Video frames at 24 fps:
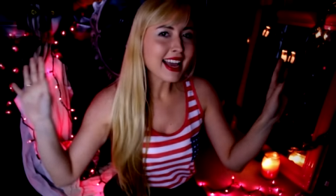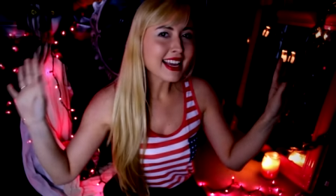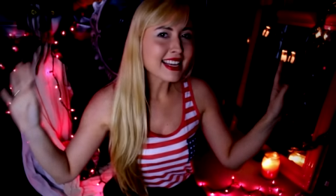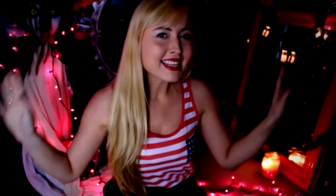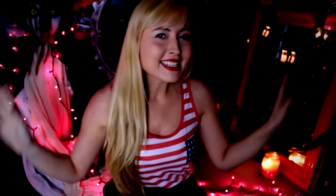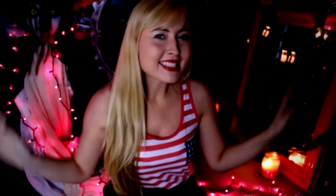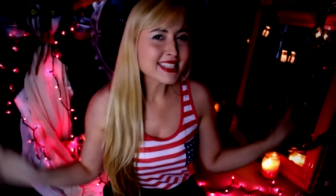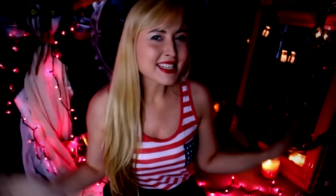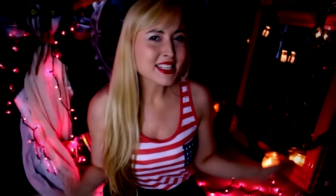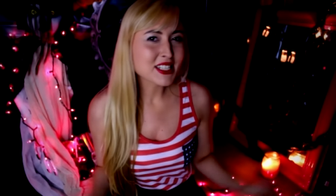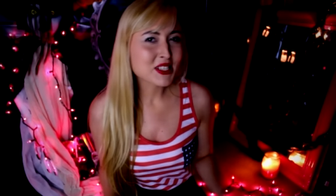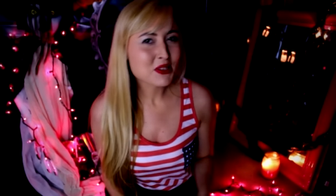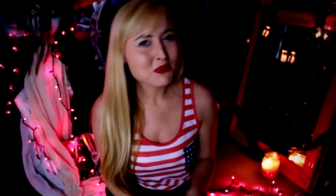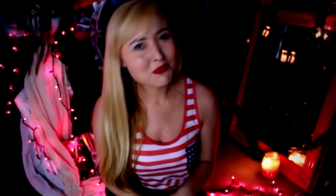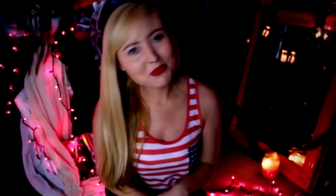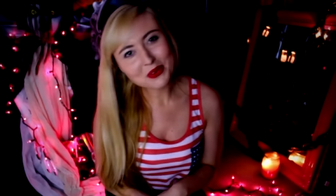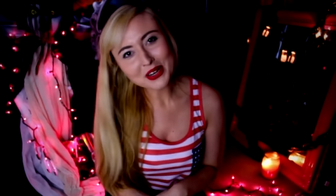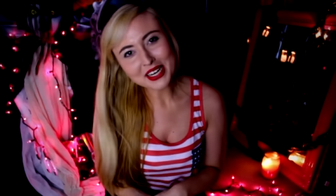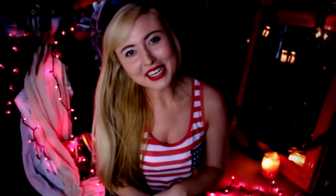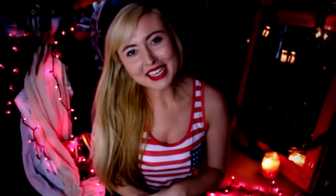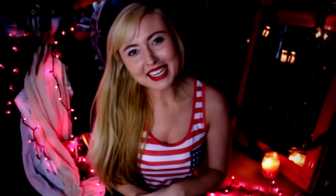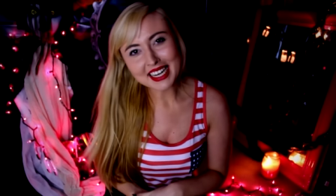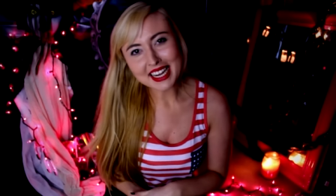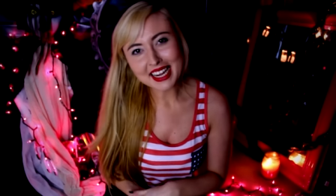guys, it's
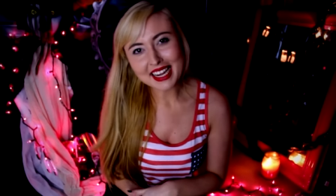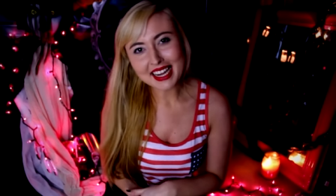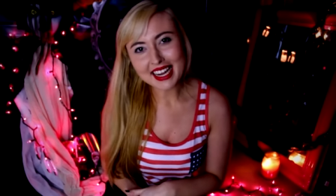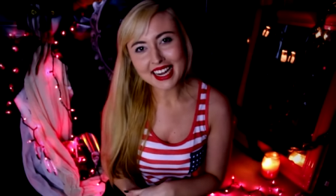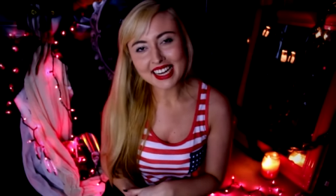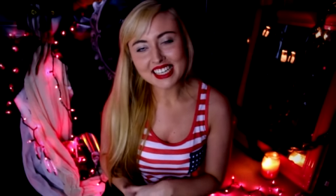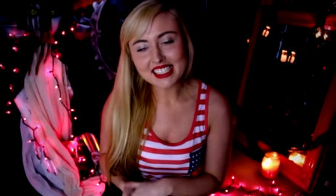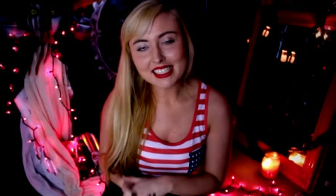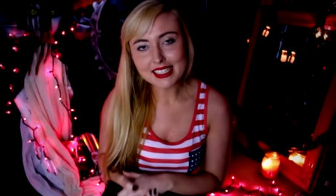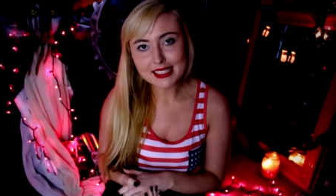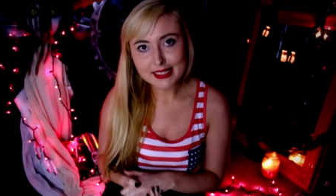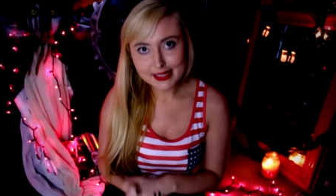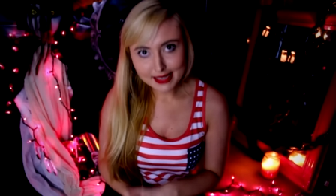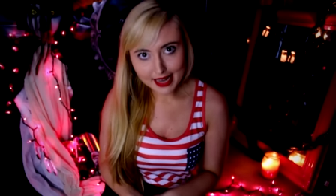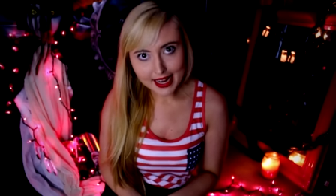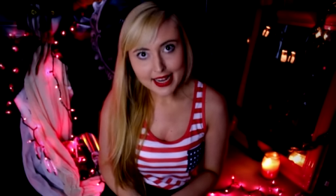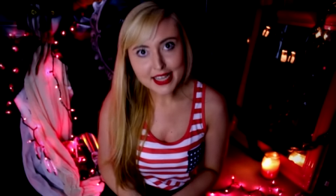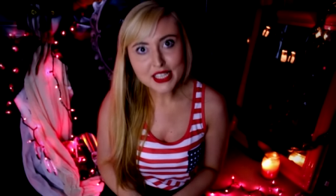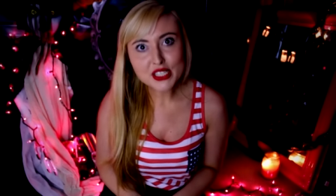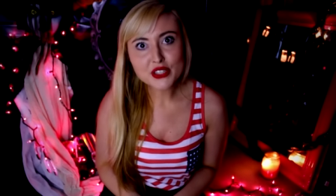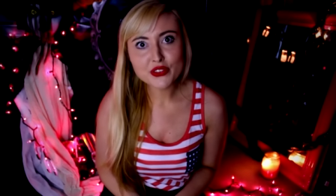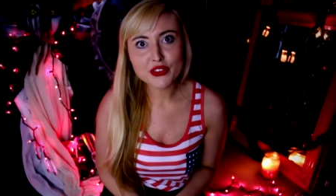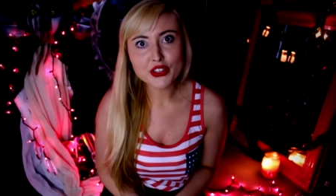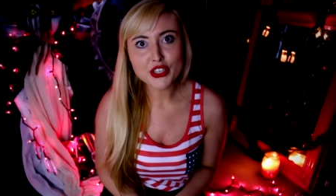Brittney and
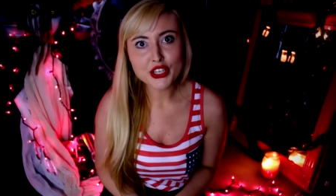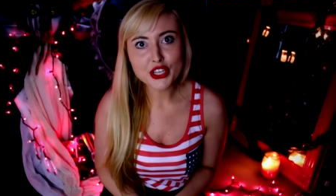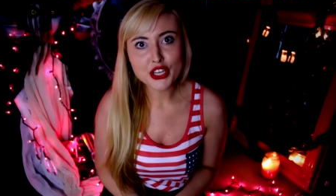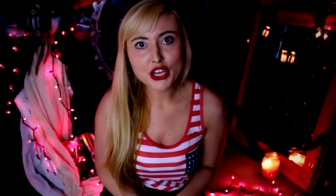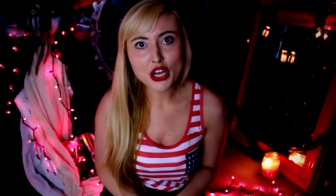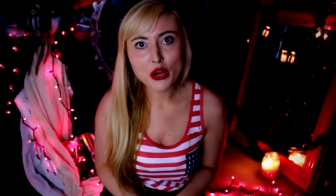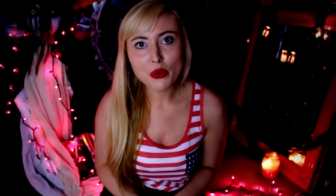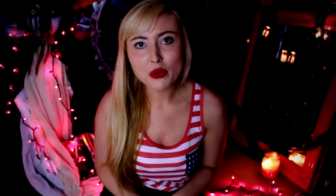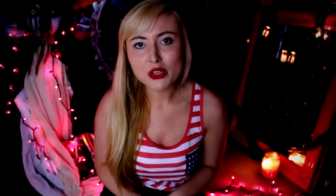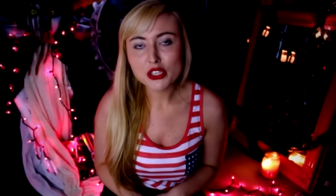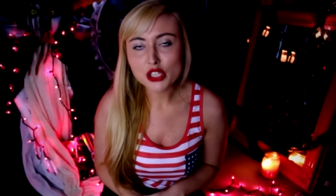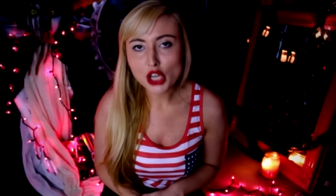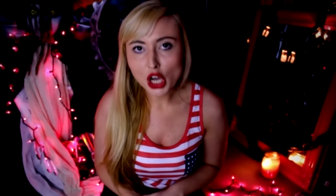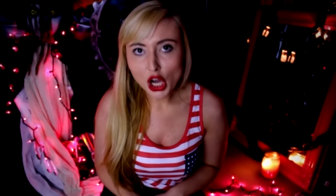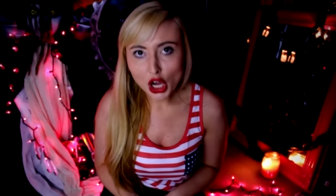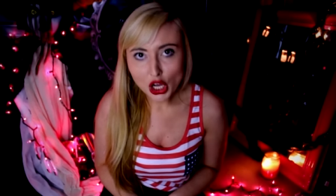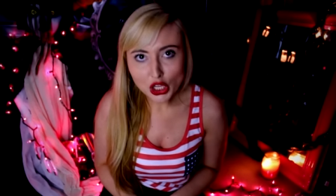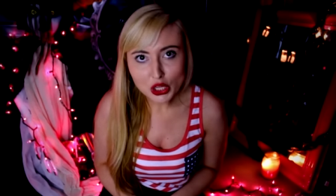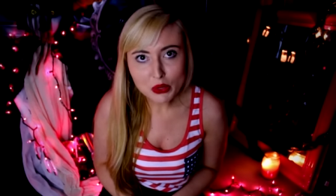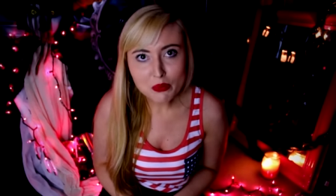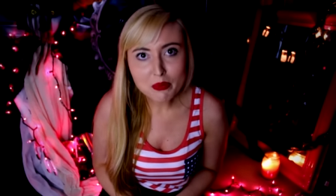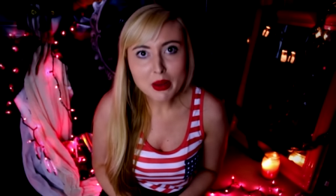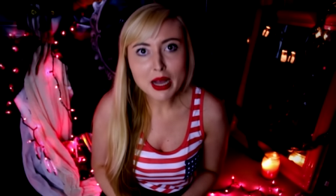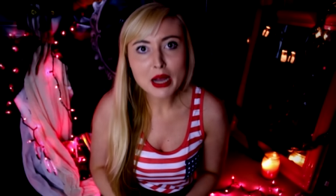today's video is
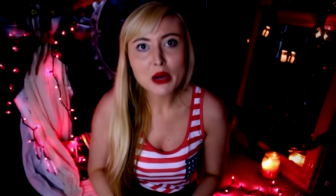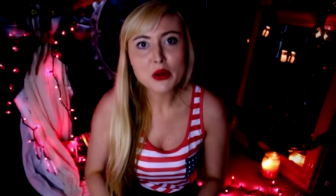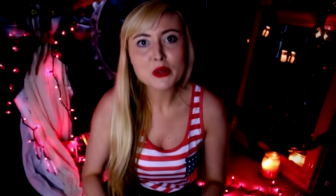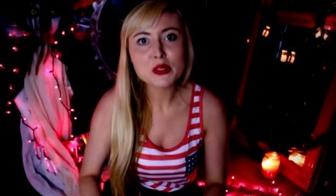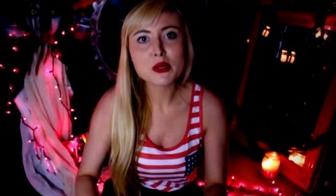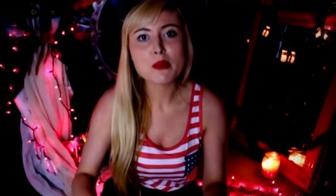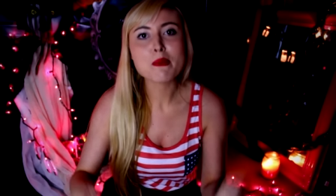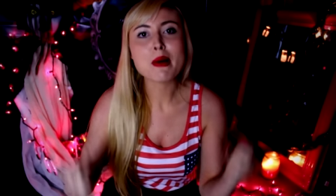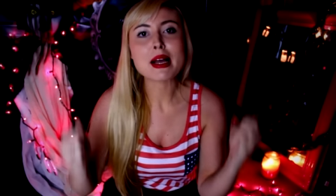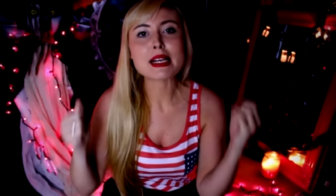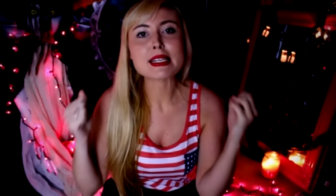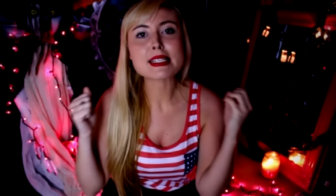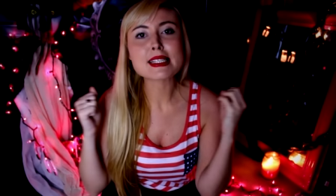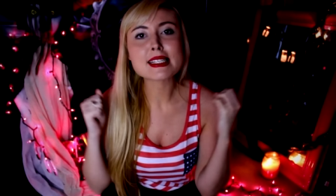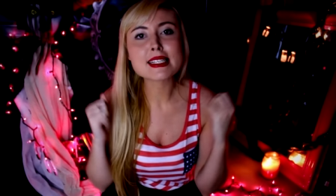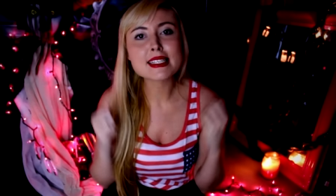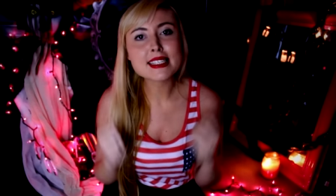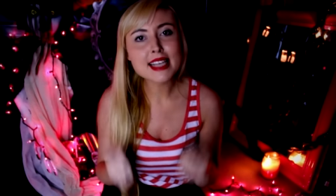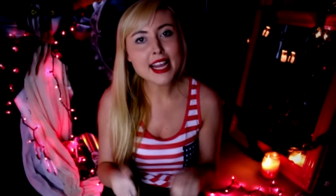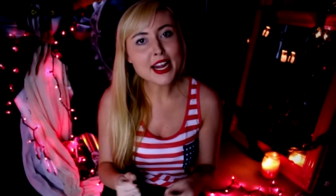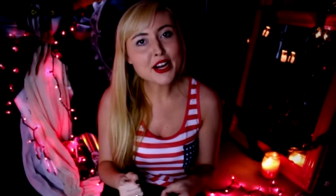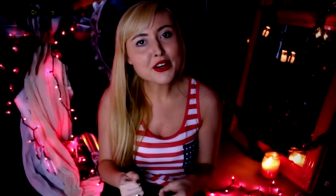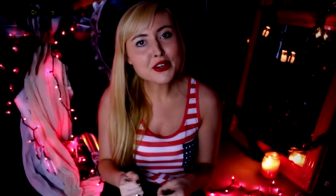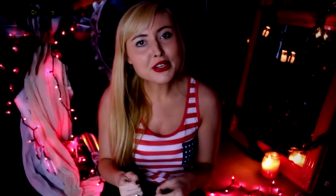all about my
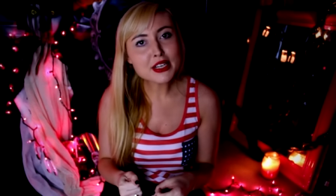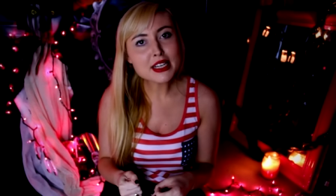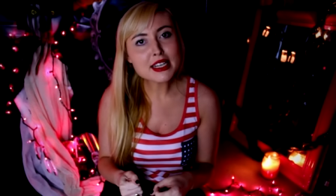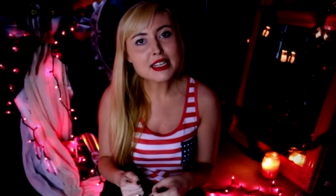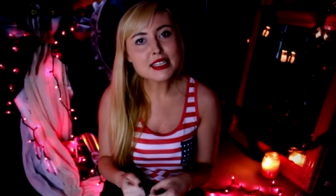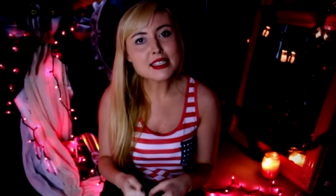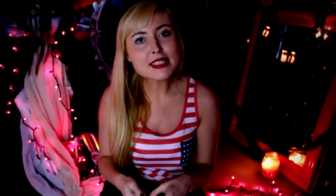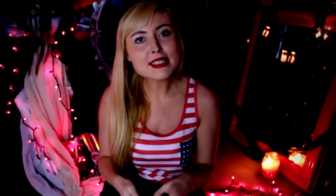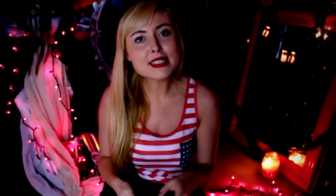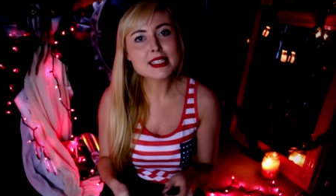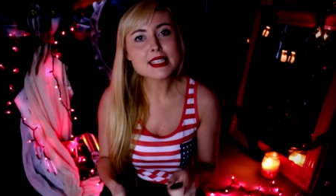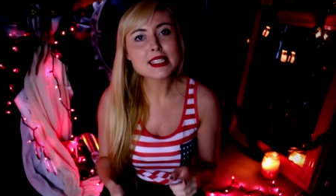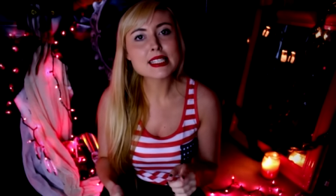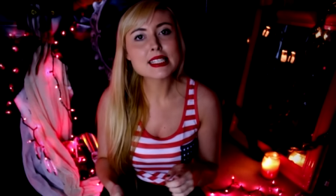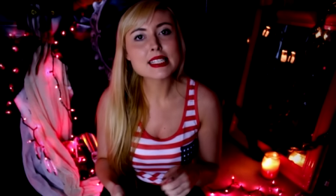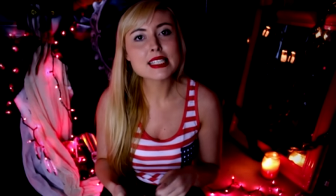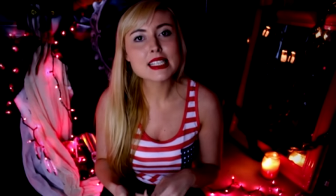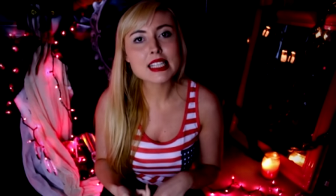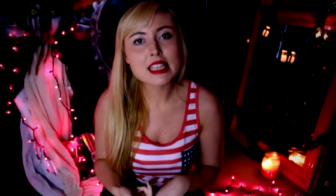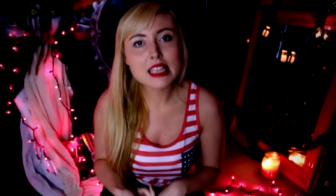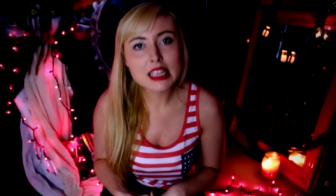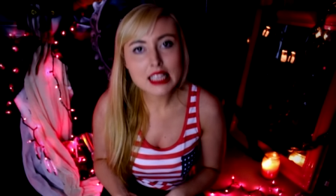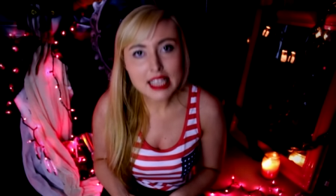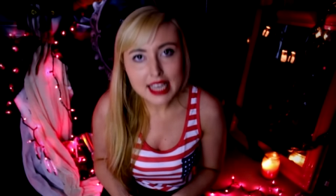scariest
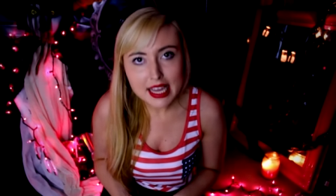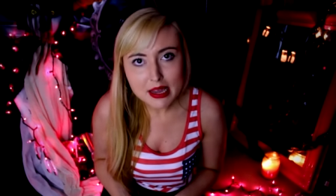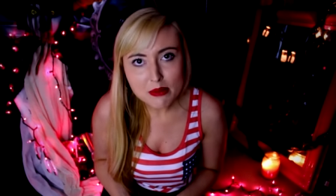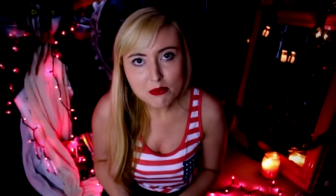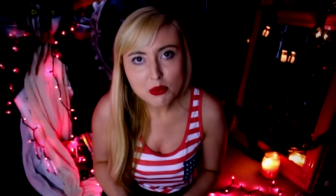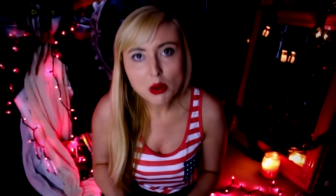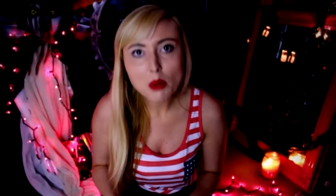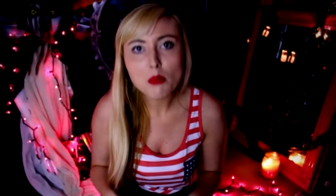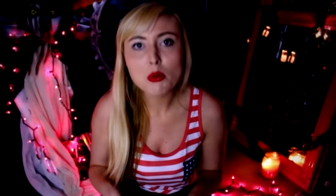sleep